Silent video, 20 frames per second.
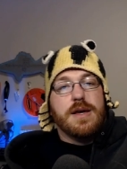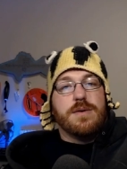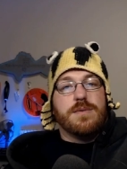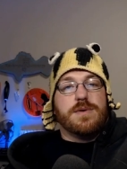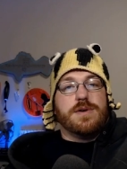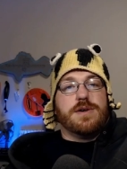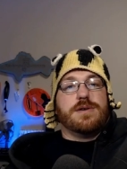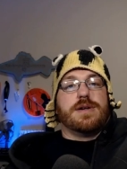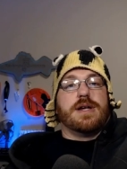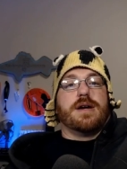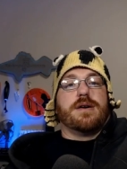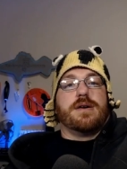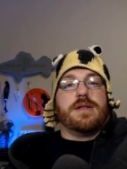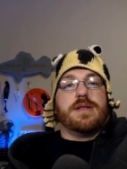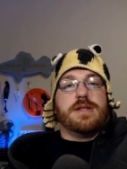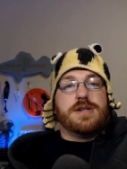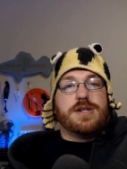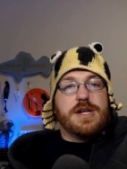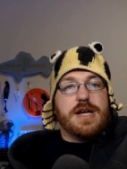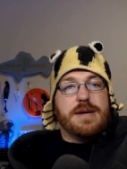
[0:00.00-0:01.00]
when you're down
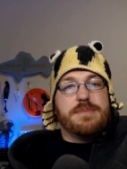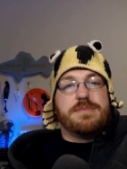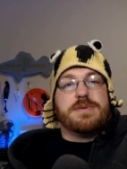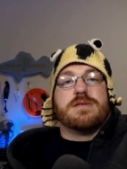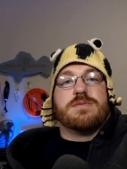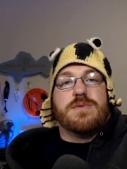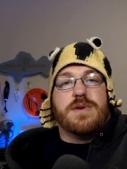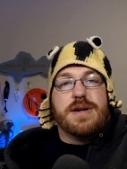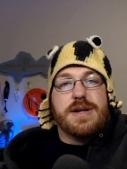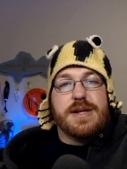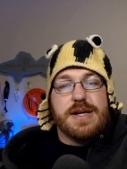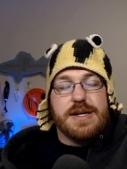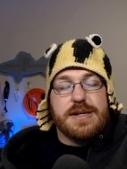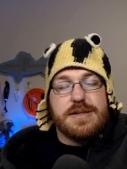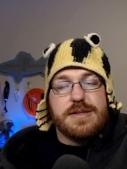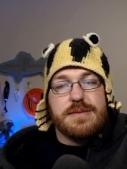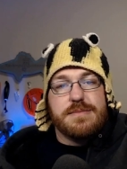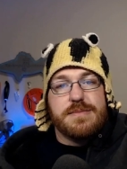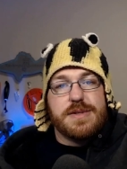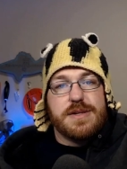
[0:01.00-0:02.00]
in the shop just wanting to get
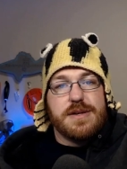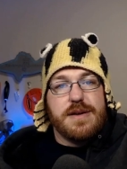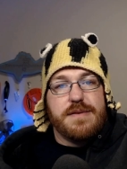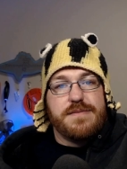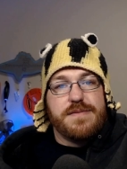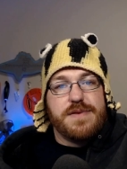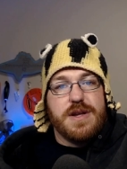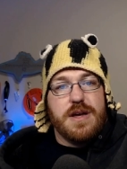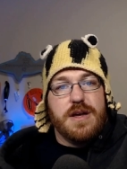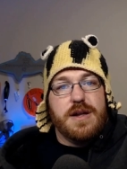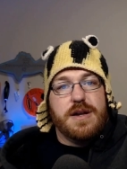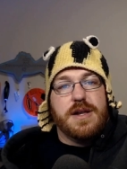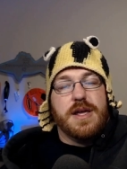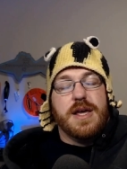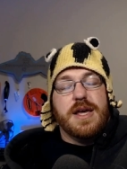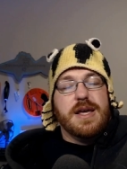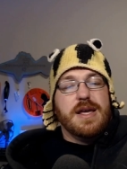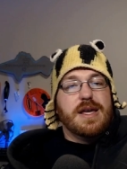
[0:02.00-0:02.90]
some stuff done.